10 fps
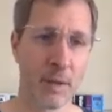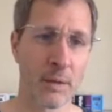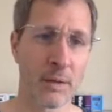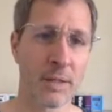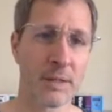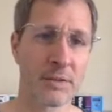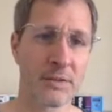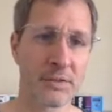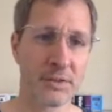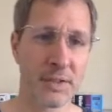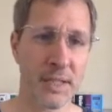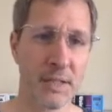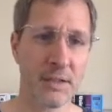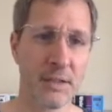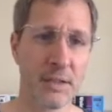
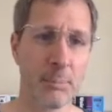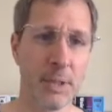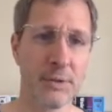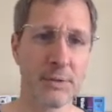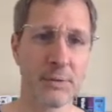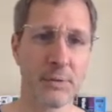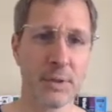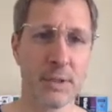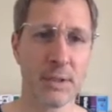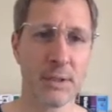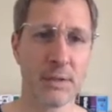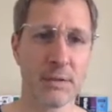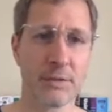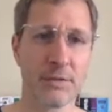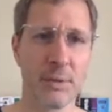Extend basically is
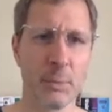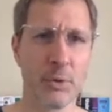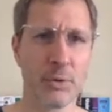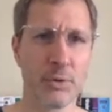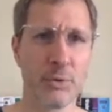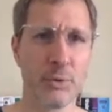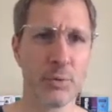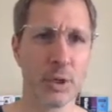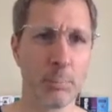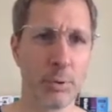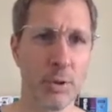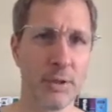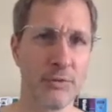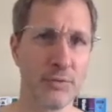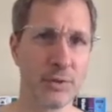similar to the plus
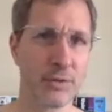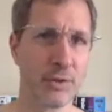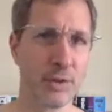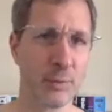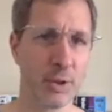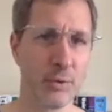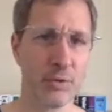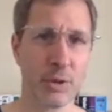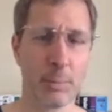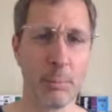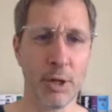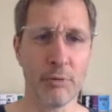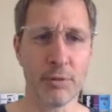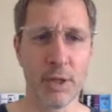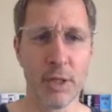function that we used up above.
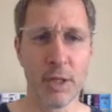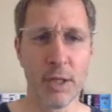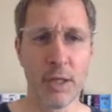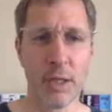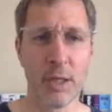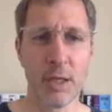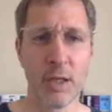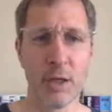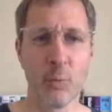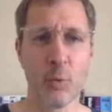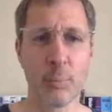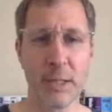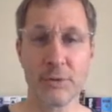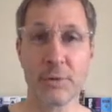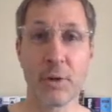We're basically
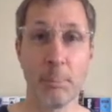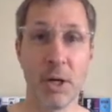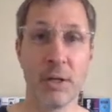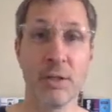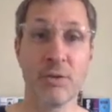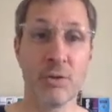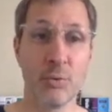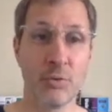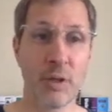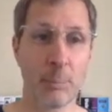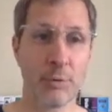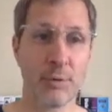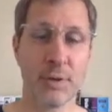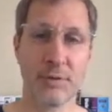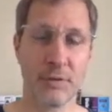combining two separate
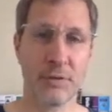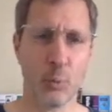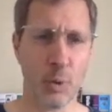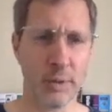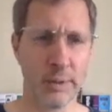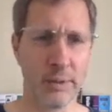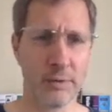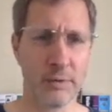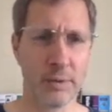lists into one list.